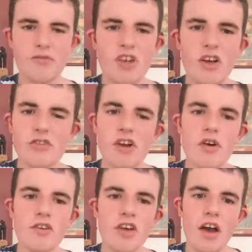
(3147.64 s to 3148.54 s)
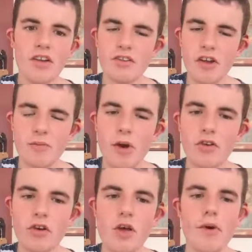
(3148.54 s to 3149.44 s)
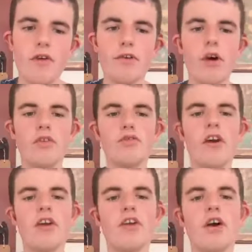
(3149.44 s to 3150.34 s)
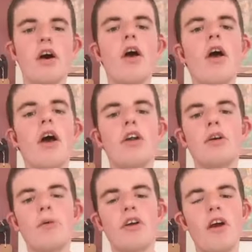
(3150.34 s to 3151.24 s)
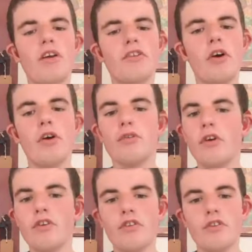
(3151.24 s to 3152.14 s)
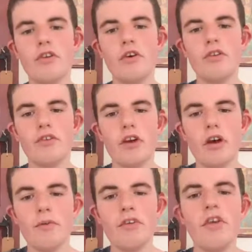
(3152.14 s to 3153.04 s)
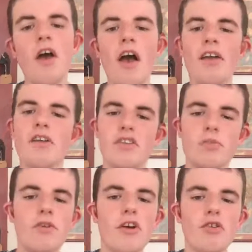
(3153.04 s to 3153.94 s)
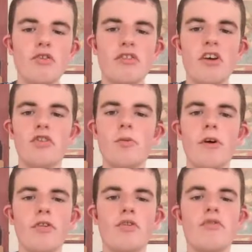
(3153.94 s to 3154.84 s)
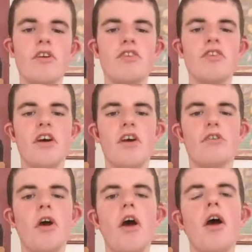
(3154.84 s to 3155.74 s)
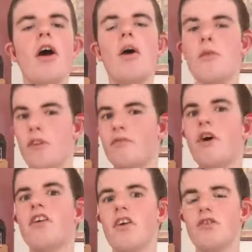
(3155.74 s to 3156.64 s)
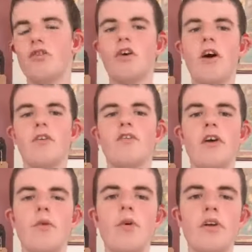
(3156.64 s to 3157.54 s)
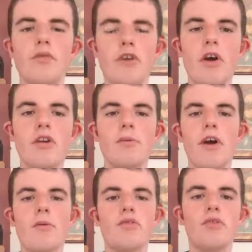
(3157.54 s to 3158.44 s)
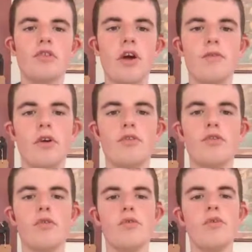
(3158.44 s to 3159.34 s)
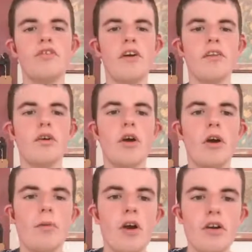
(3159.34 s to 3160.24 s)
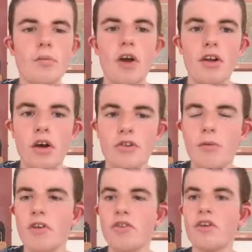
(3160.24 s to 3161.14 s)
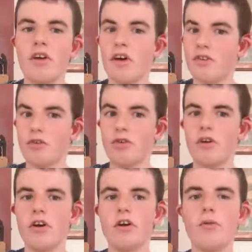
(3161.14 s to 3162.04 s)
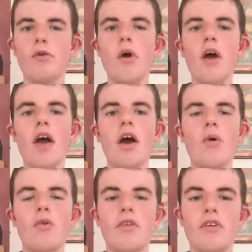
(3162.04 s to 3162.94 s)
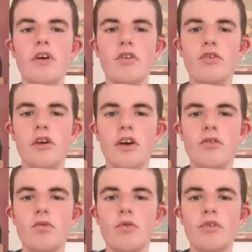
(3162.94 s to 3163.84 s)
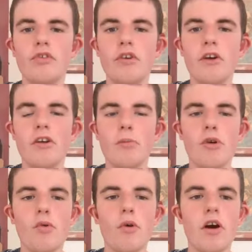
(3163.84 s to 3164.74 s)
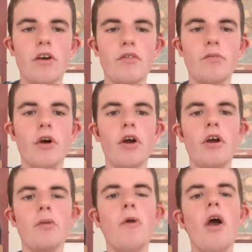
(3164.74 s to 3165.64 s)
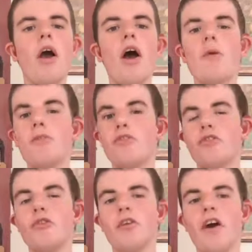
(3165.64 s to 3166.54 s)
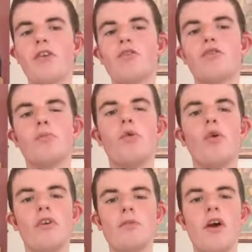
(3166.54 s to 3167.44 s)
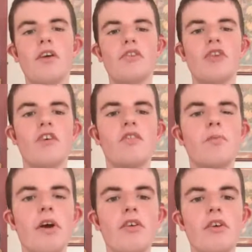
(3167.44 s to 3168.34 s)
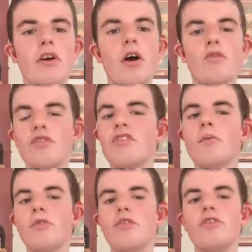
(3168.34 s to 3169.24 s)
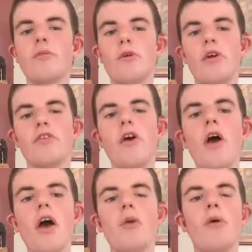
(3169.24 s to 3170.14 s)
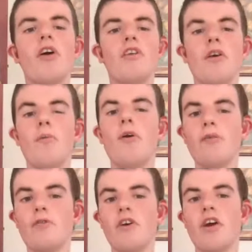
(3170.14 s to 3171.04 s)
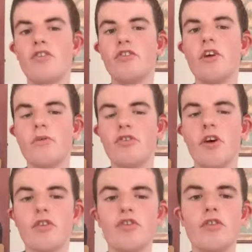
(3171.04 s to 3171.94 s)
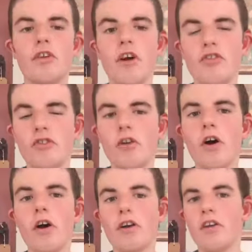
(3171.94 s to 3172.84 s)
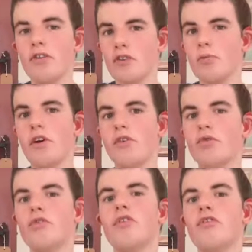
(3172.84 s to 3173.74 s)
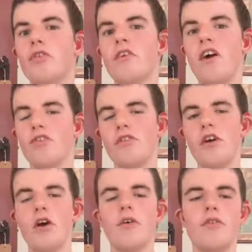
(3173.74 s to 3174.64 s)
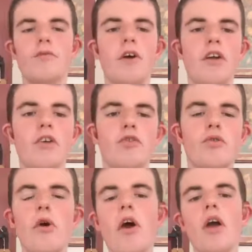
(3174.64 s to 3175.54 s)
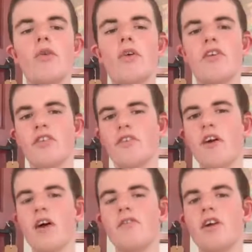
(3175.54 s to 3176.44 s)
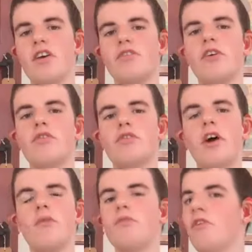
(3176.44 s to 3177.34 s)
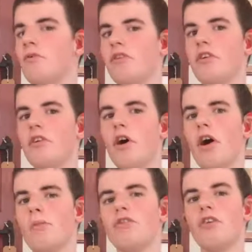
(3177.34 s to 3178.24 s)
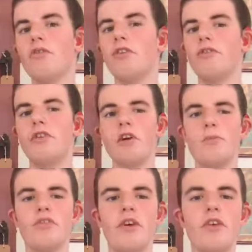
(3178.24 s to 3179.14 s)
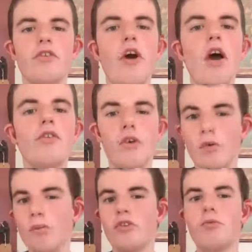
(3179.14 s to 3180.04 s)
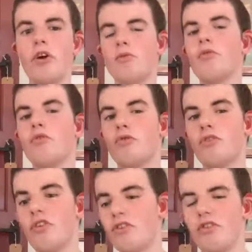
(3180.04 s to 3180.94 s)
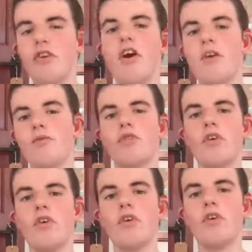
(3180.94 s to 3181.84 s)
As terror attacked a suspect on MI5's radar, a Libyan exile known to the security service, and an inspirational teacher among the 3 dead. And the Financial Times say one of the only papers not to cover it at all, saying that apparently Black Lives Matter has gone global with another trade war soon and people working from home. Rishi Sunak is also poised apparently to cut spending after a summer of stimulus. Apparently there might be a VAT reduction in July, and that took place also in 2008 after the financial crisis there. VAT was cut from 17.5% to 15%. So I wouldn't be surprised if it was reduced today from 20% to